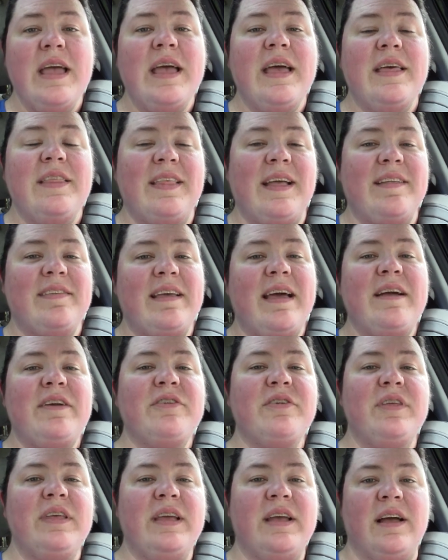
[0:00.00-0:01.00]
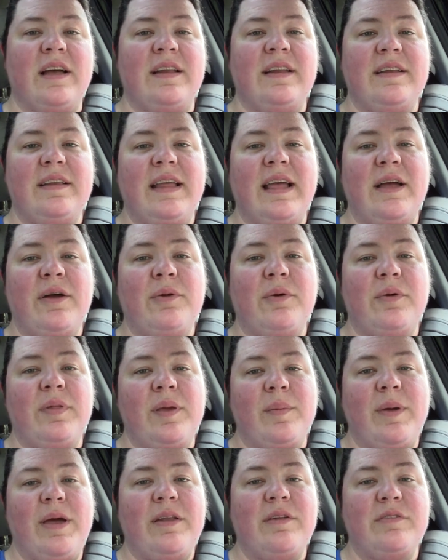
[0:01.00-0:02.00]
that's actually cutting down on the
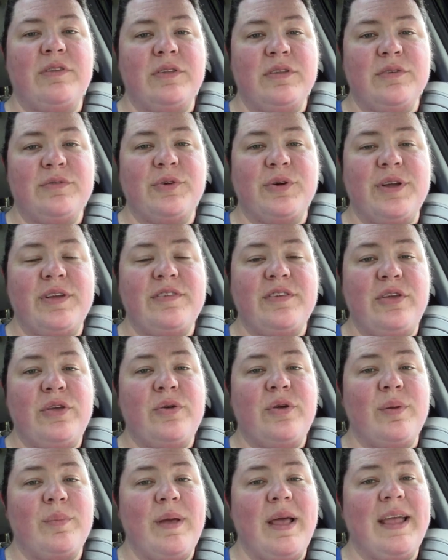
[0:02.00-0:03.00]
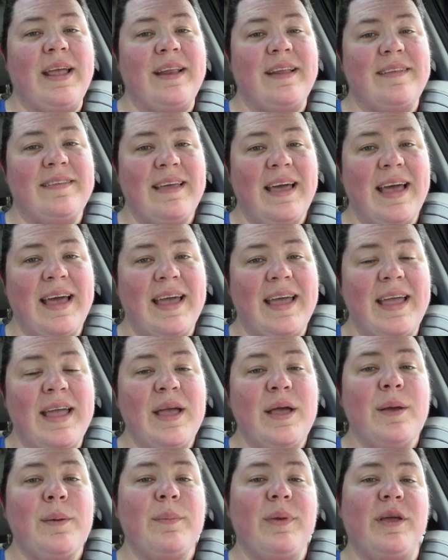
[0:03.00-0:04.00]
amount of deliveries that you can make in a day
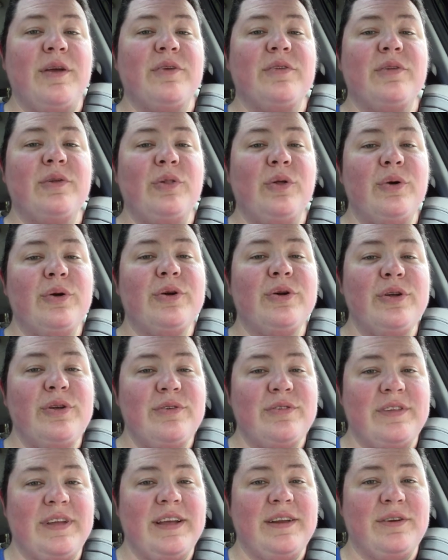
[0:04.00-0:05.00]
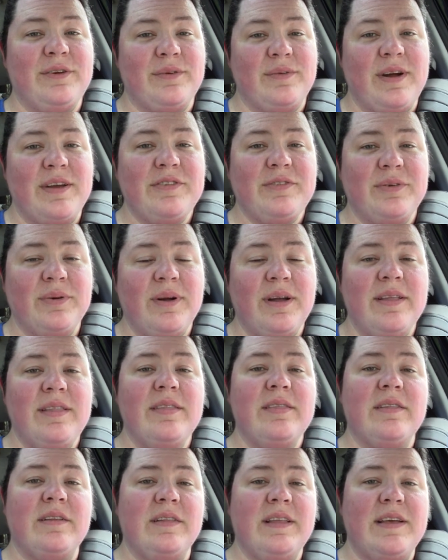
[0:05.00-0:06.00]
because the longer you stand in a restaurant,
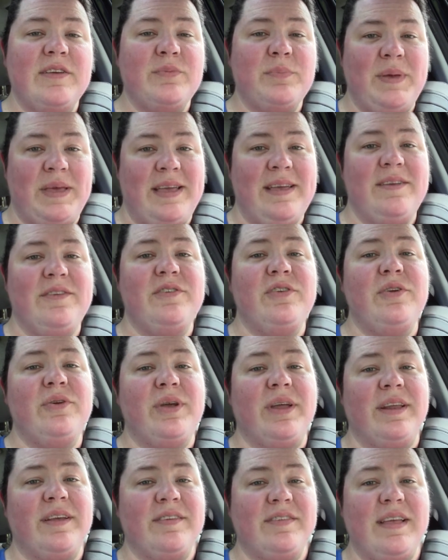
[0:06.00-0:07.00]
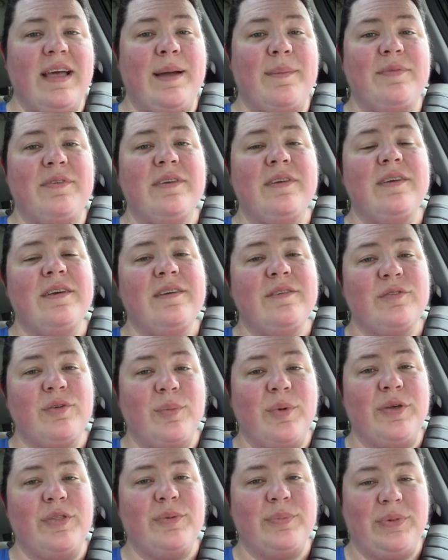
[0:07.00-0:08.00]
the less pings you can accept
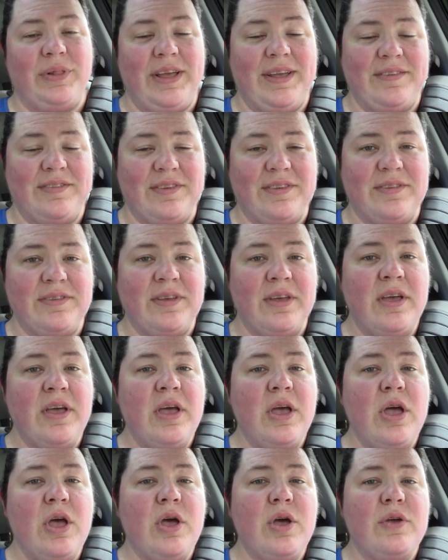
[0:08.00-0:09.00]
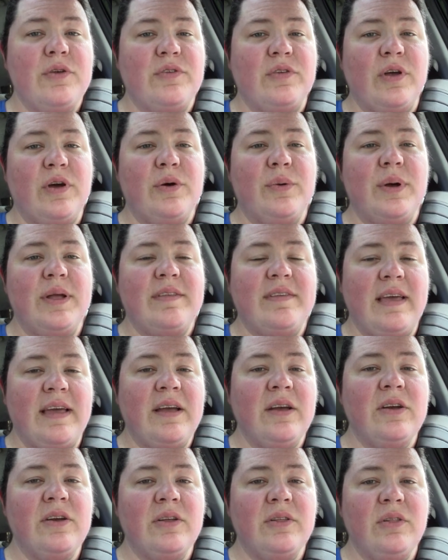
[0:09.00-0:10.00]
from other places. So take
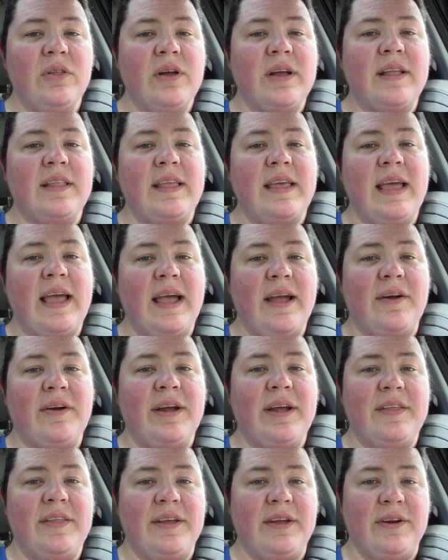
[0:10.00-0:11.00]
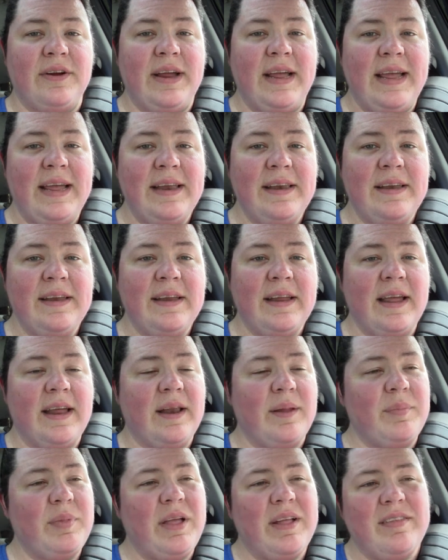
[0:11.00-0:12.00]
a good look at the area that you're in. And
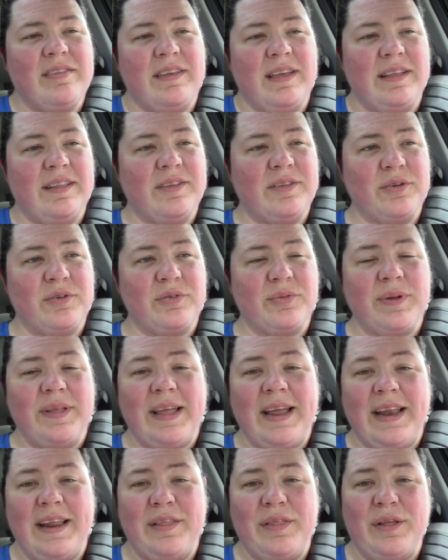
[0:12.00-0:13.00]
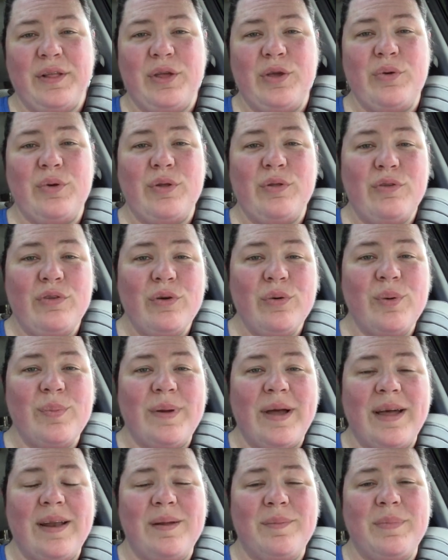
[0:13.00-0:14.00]
I'm not saying that there's really anything that you can do
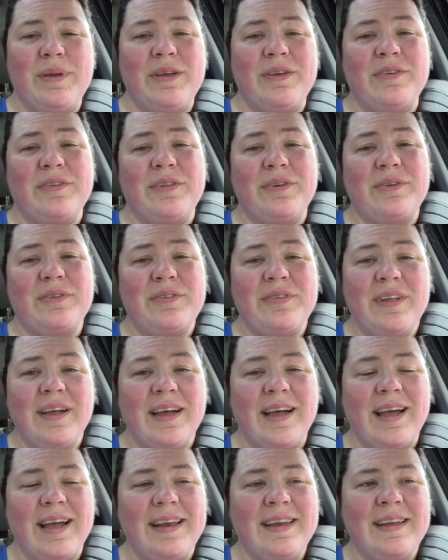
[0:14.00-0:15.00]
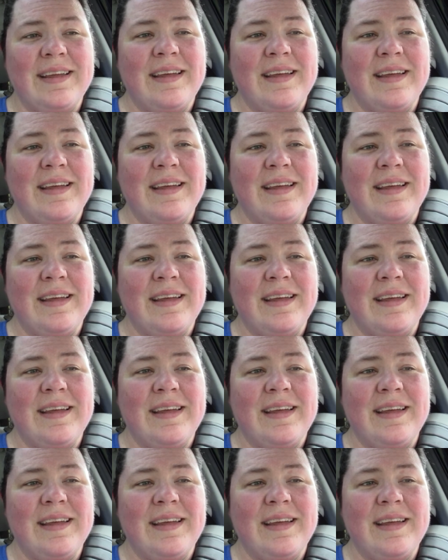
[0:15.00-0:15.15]
about it because there's not.